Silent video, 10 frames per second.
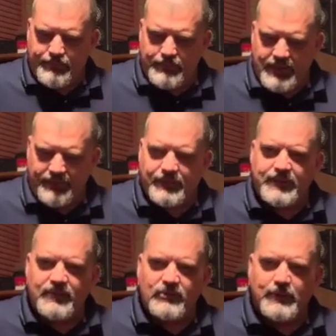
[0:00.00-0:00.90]
definitely
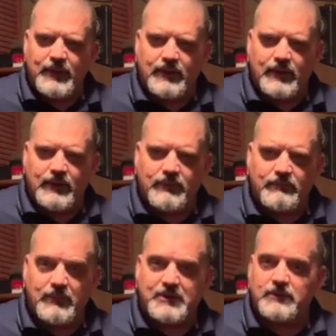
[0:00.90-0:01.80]
seems to be a
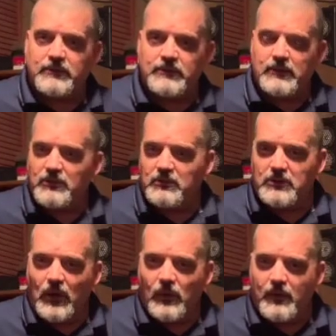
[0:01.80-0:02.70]
little
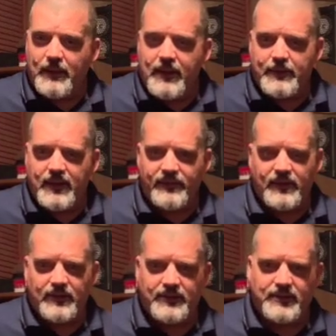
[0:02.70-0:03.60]
lower, maybe even,
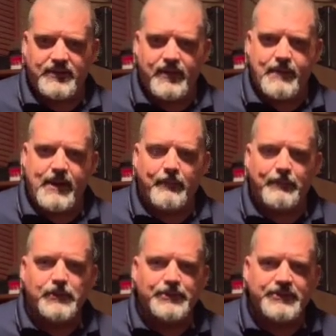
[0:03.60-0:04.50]
because you see the amount of
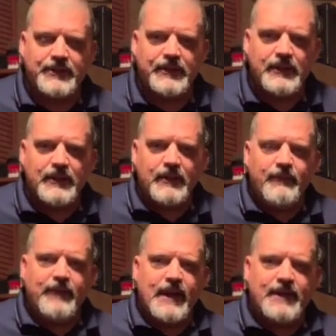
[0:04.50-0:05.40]
boost
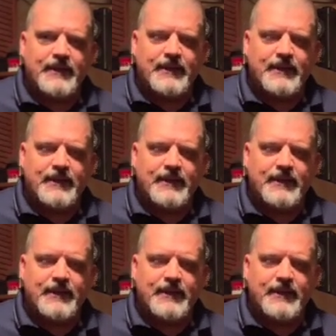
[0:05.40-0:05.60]
that